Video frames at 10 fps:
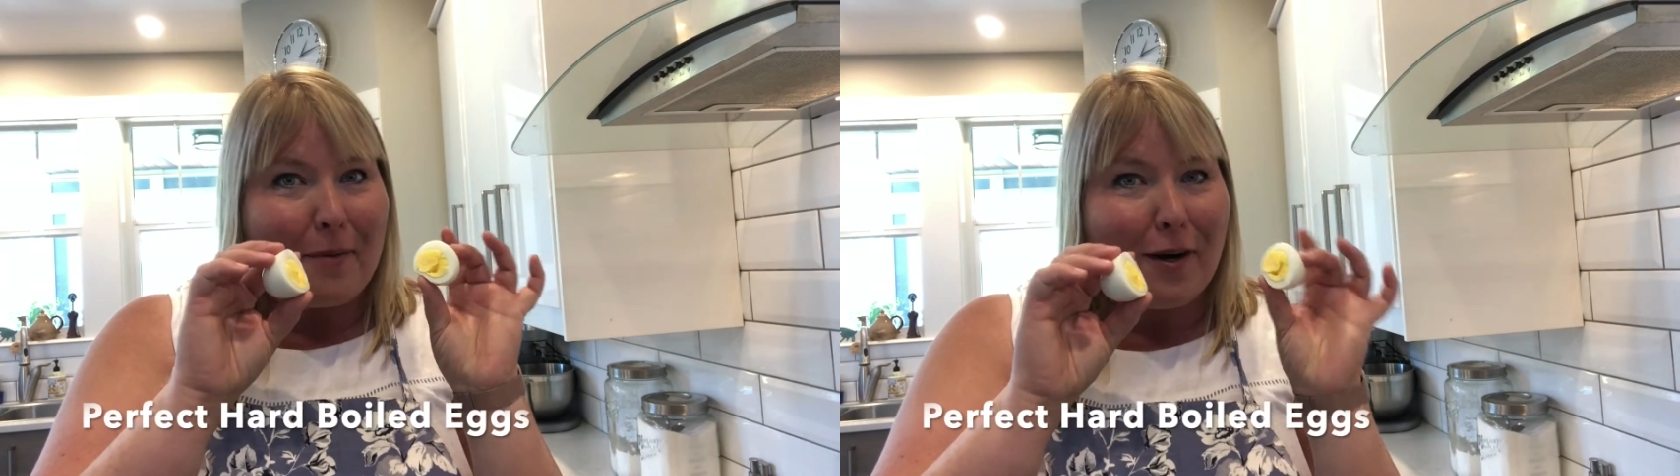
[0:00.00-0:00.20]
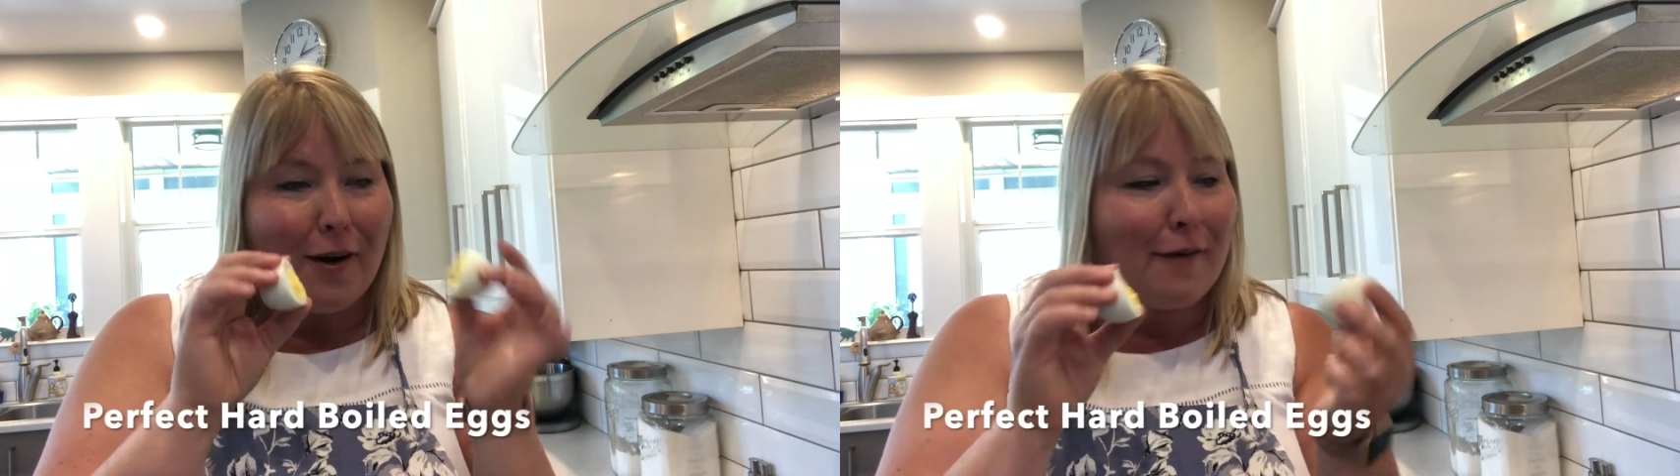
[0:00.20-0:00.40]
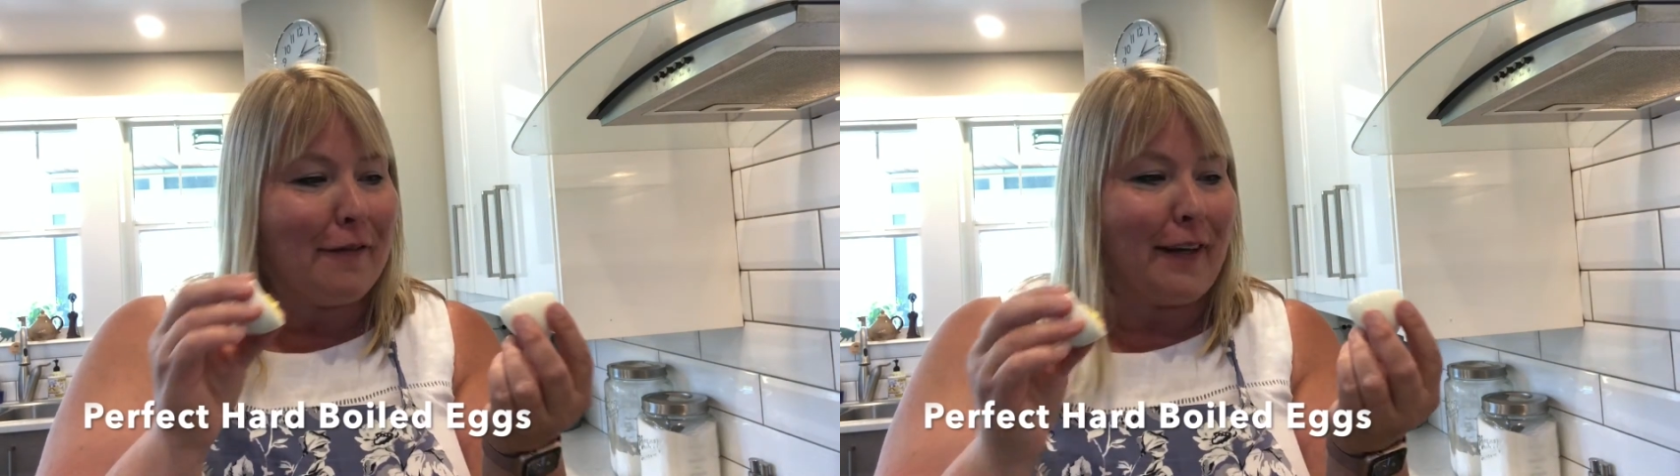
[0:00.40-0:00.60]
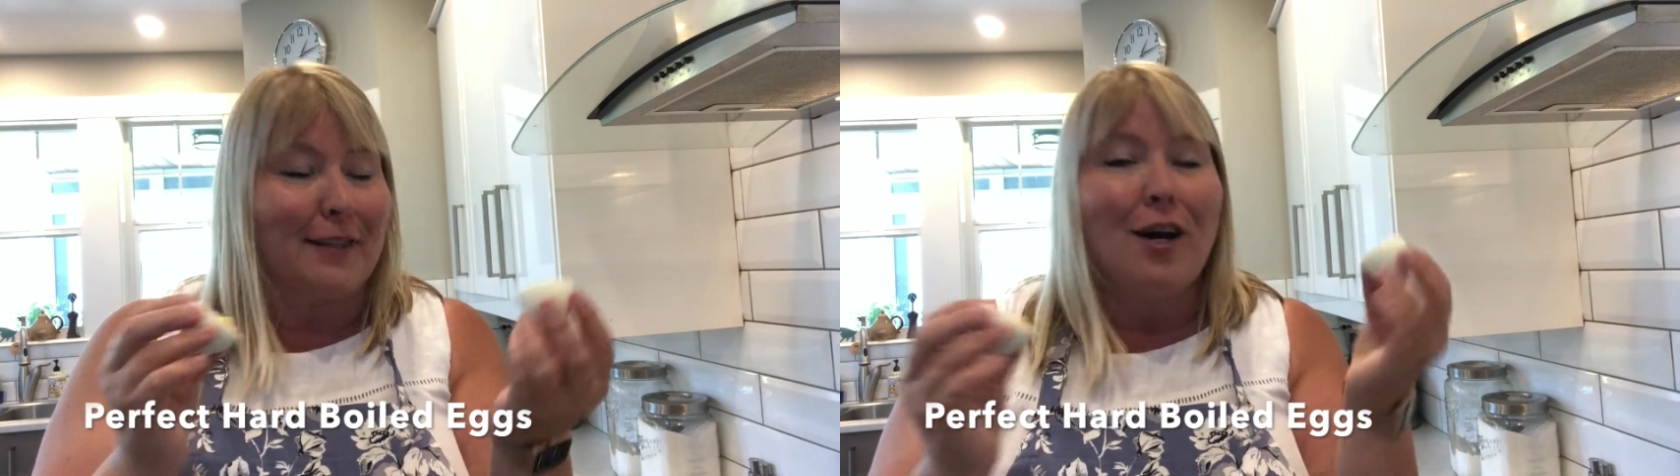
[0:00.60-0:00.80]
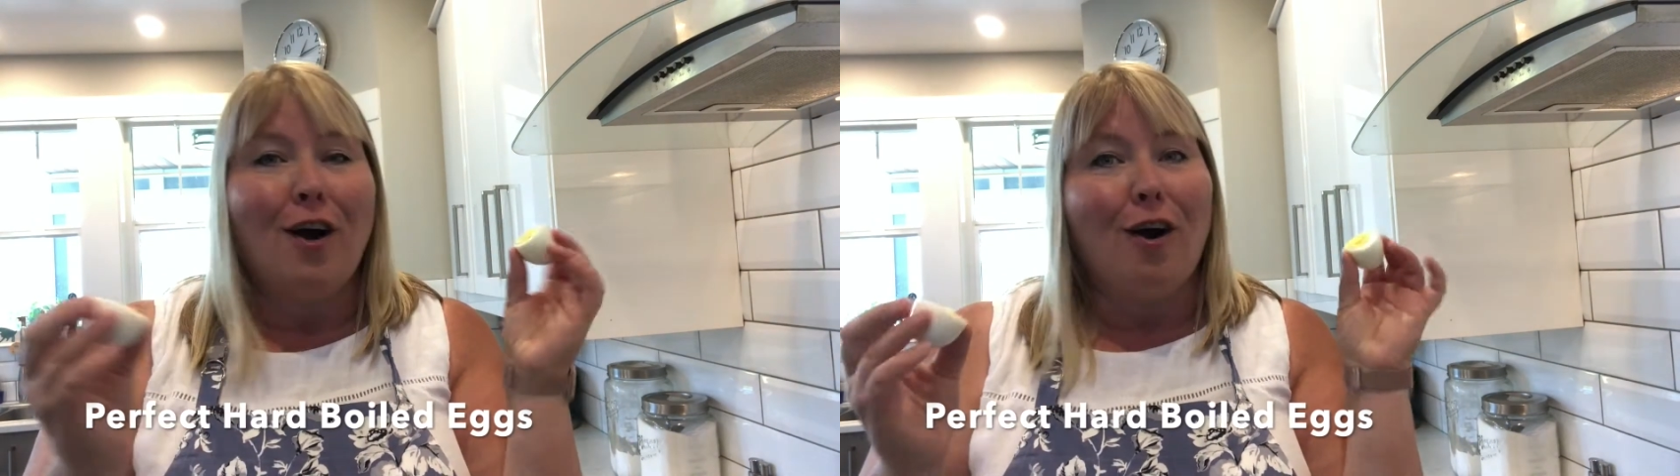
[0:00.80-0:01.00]
perfect
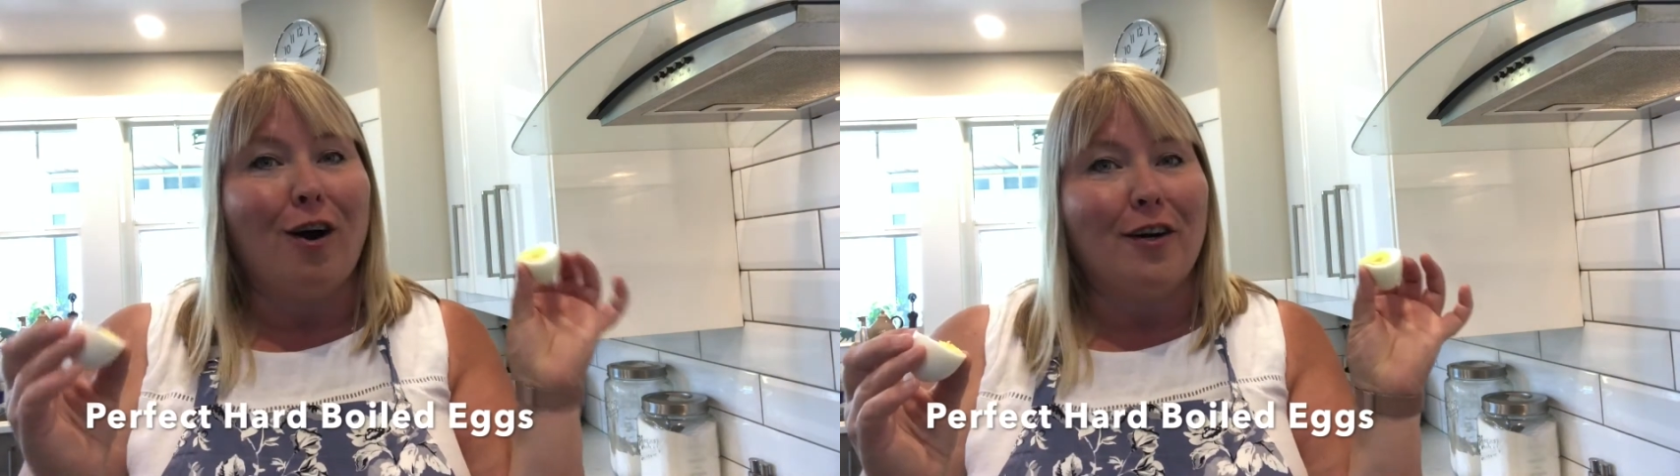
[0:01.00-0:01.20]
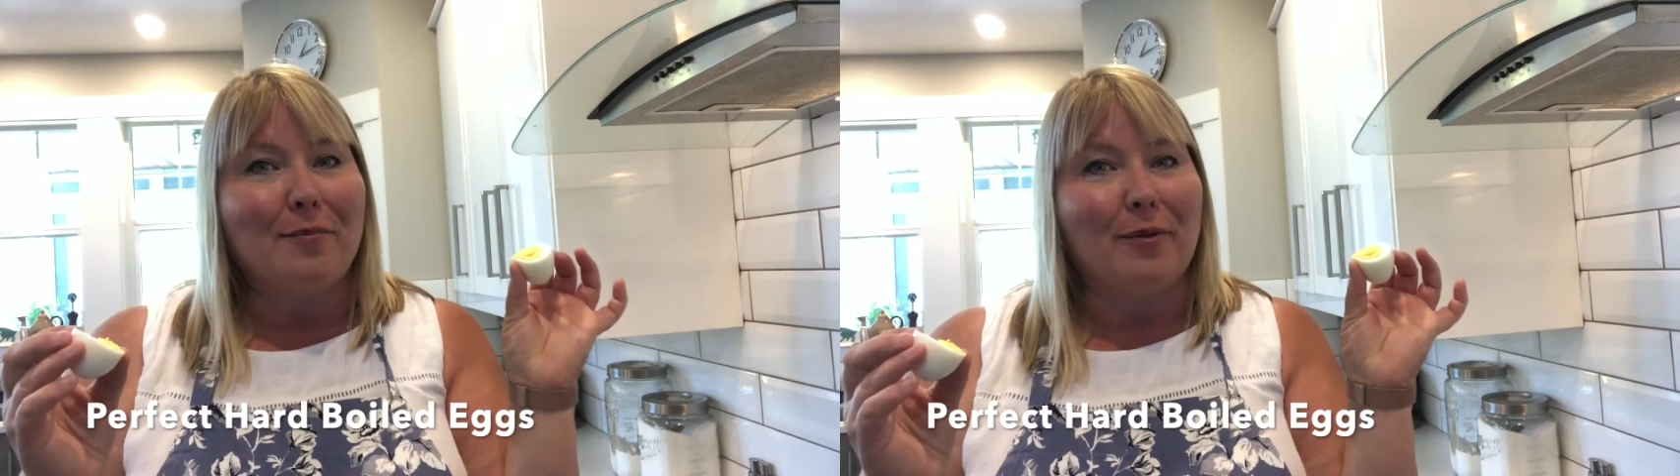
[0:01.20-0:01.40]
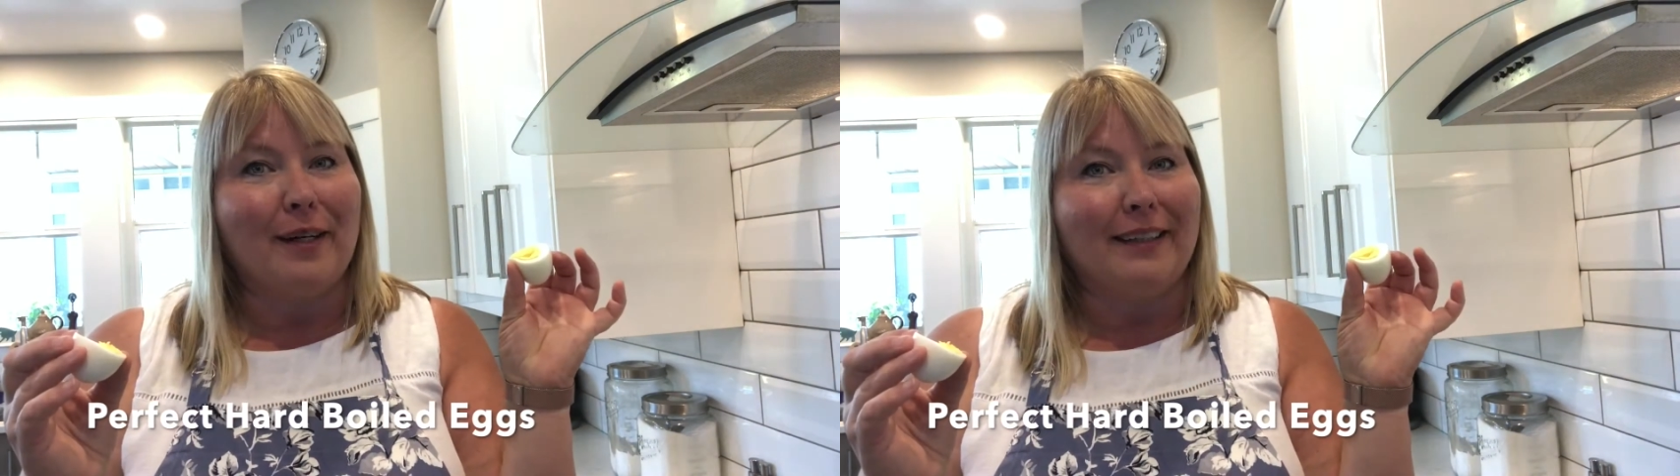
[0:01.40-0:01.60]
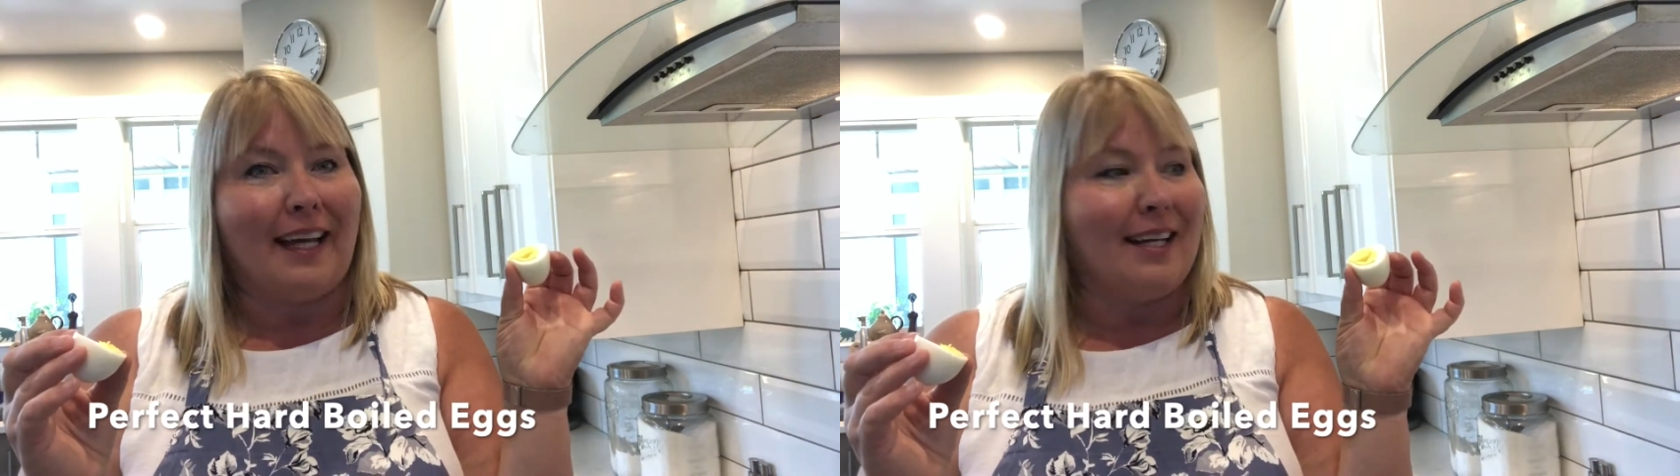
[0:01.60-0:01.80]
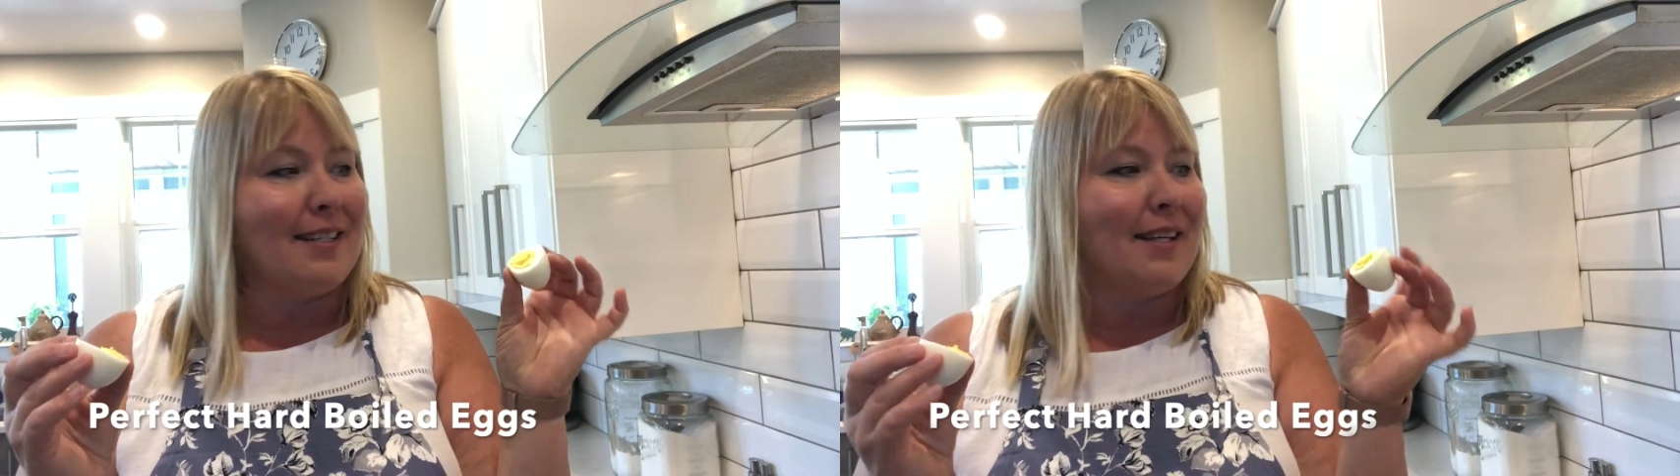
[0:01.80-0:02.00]
hard-boiled
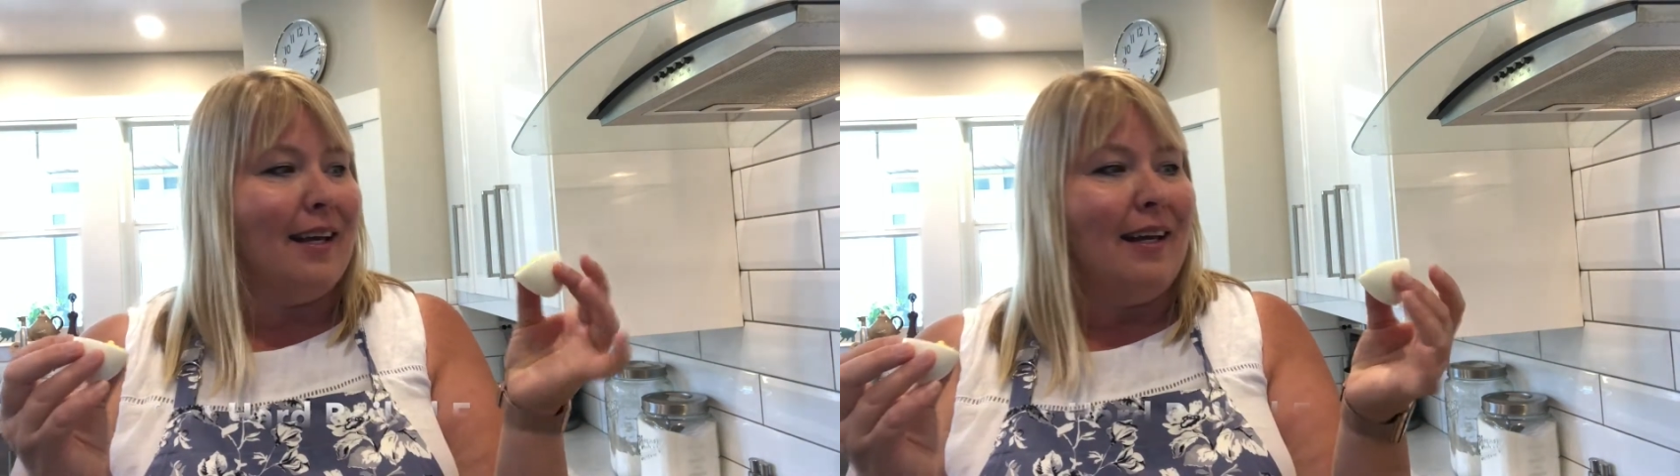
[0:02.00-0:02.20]
eggs.